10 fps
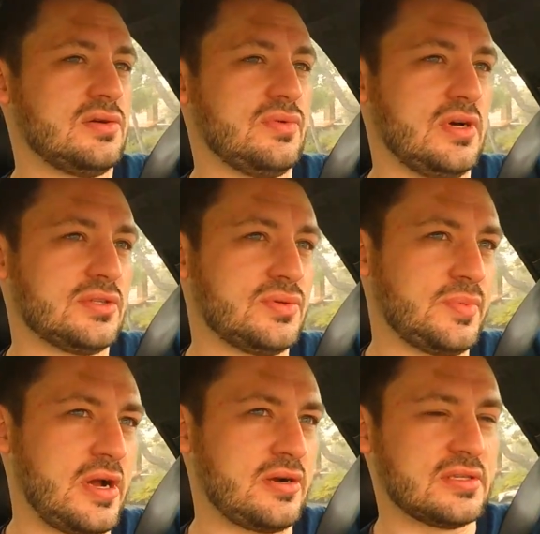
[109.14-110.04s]
Well,
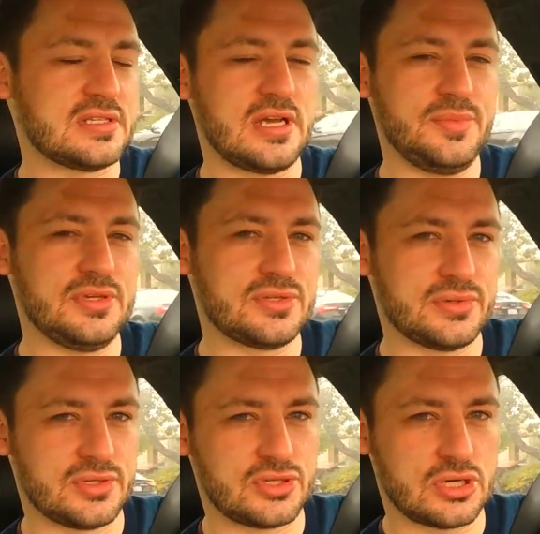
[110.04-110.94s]
twin power does not mean
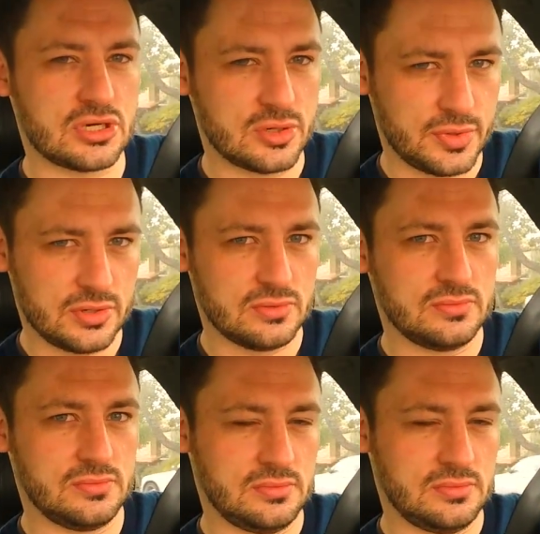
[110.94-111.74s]
twin turbo.